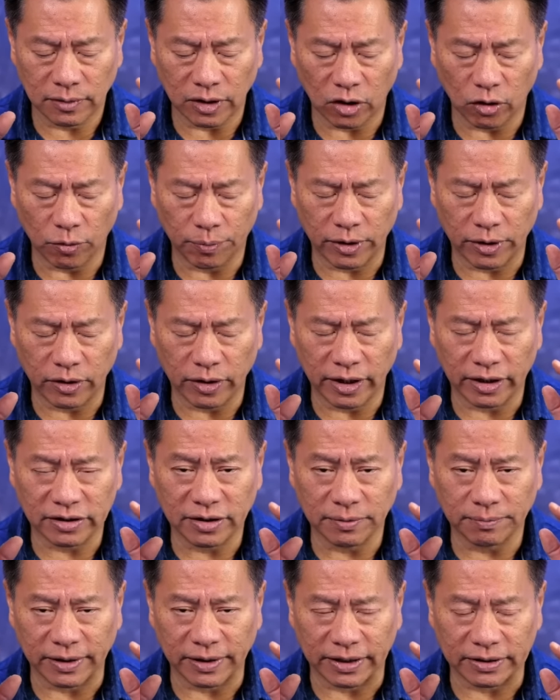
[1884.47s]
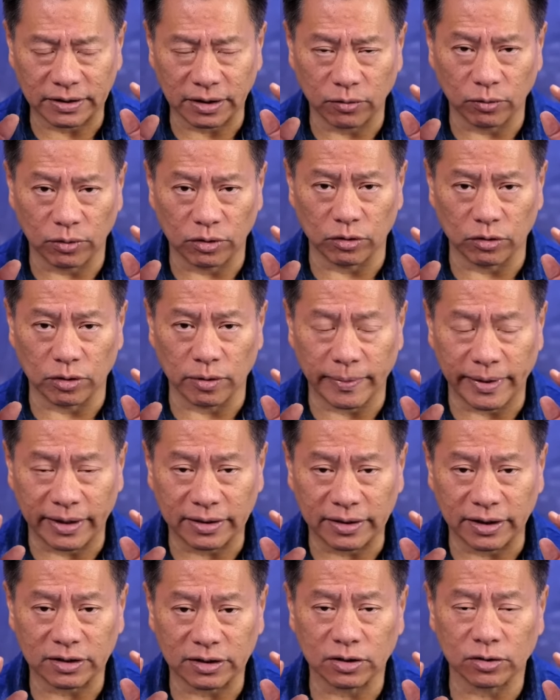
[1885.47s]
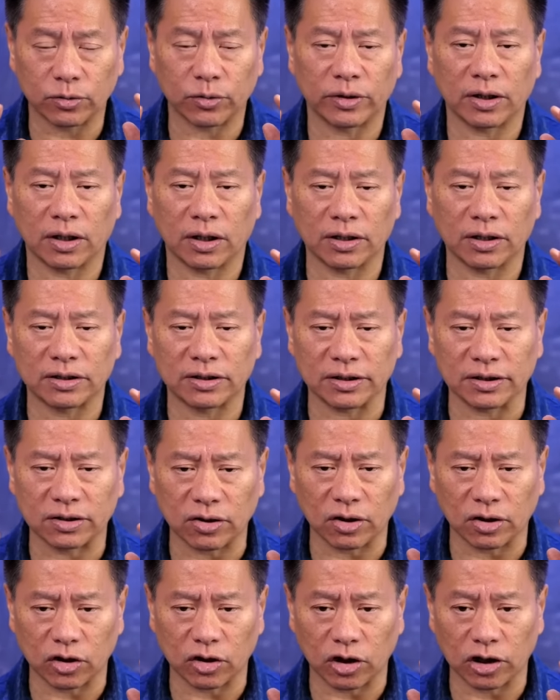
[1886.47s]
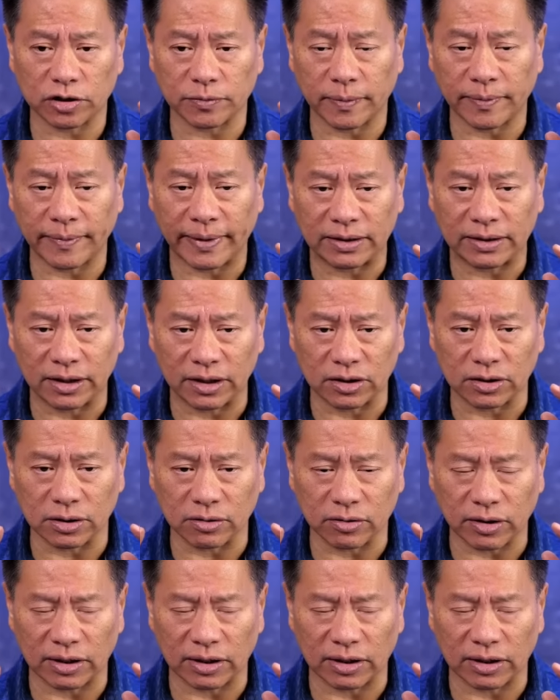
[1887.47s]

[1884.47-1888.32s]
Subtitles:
Now open your hands in blessing. We'll do the meditation Twin Hearts as taught to us by my teacher,